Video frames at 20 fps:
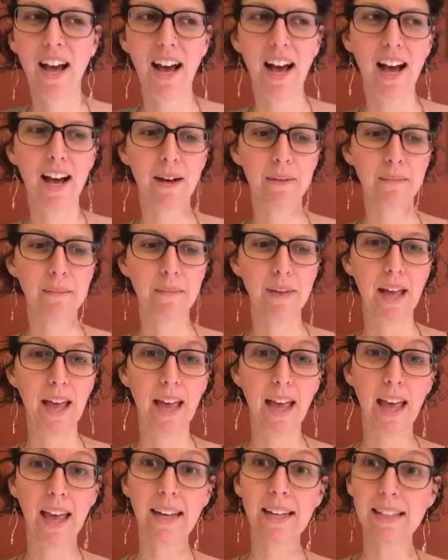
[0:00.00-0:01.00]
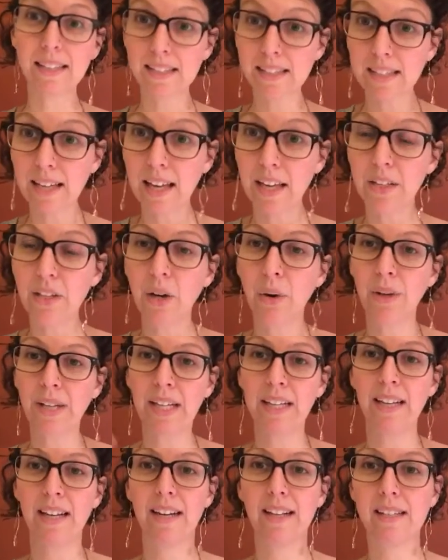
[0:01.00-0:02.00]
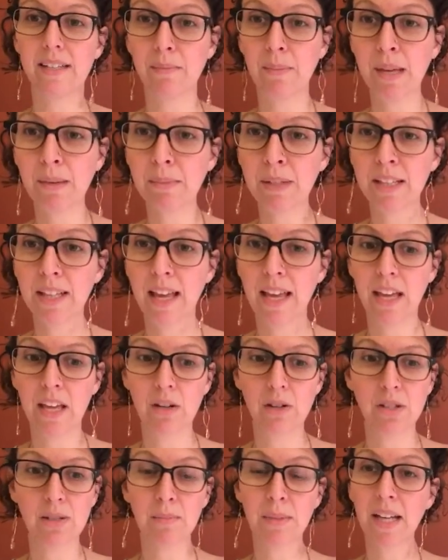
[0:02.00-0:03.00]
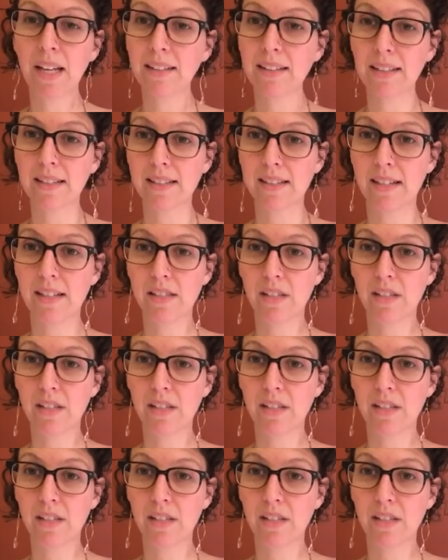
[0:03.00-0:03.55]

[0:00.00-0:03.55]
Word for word: Um, and instead going and getting some Himalayan or some Celtic sea